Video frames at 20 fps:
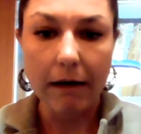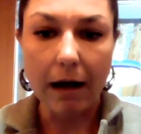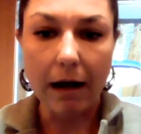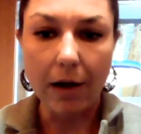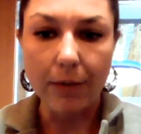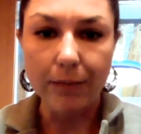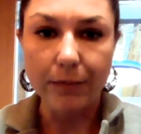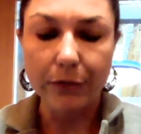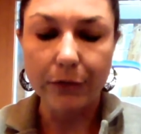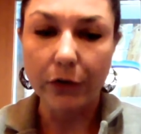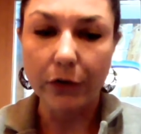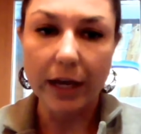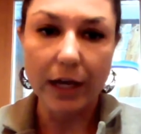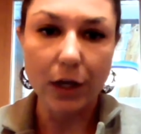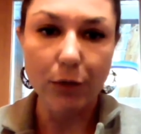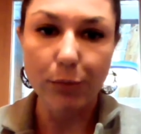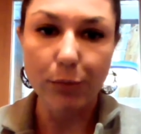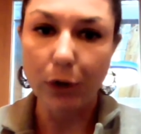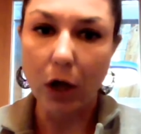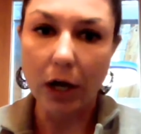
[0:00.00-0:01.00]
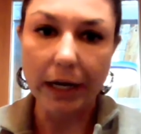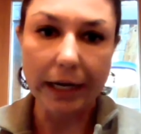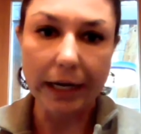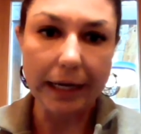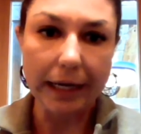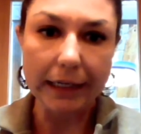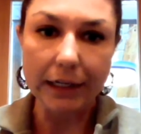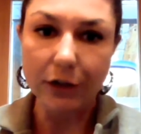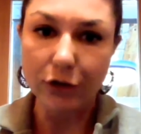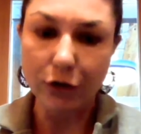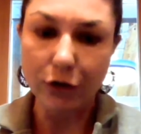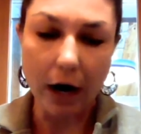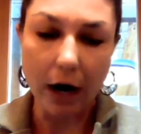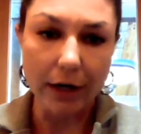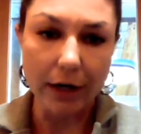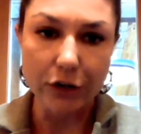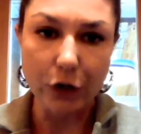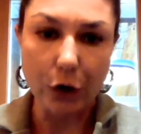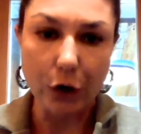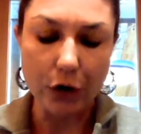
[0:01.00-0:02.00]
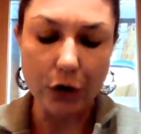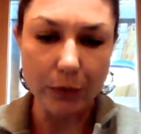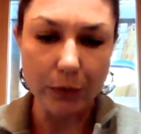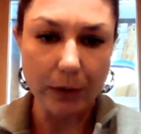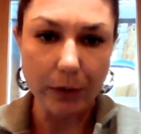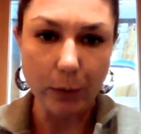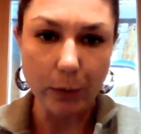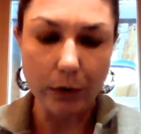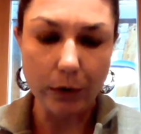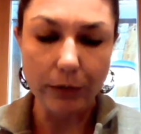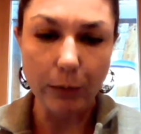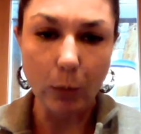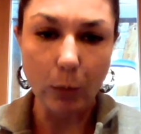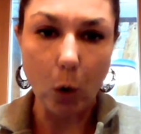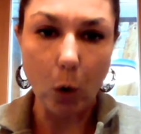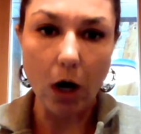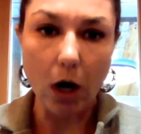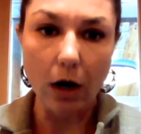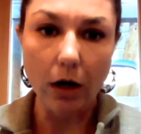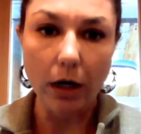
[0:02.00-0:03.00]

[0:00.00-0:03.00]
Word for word: So they could plug in and try to charge, but it wouldn't work.